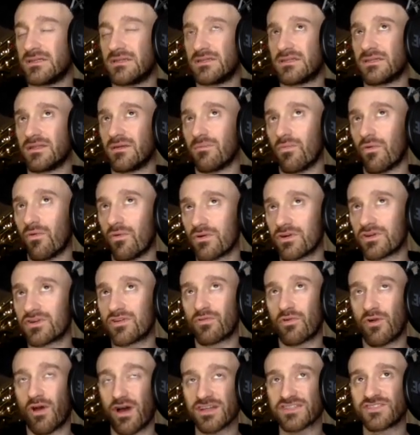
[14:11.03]
the more
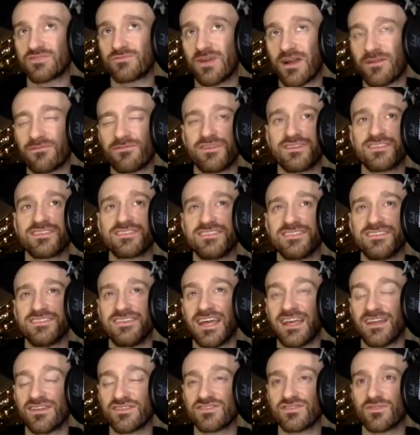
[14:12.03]
cross-referenced
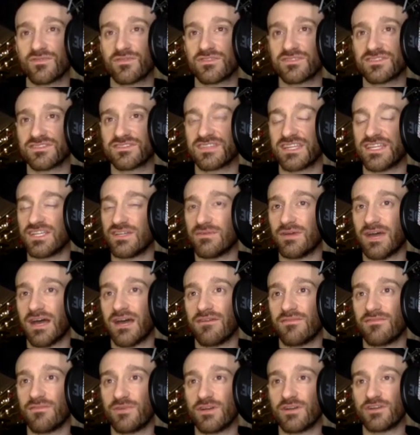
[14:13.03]
data sources that you
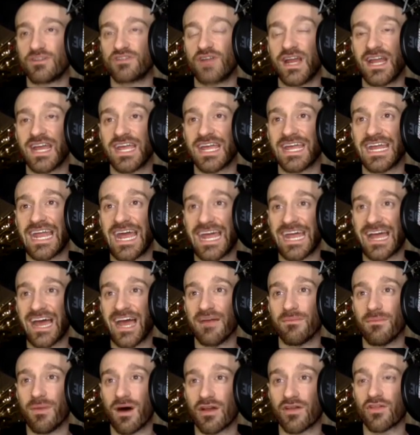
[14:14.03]
have when you're training an
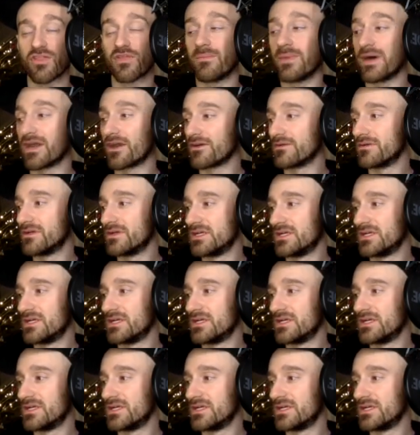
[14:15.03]
AI model, the better.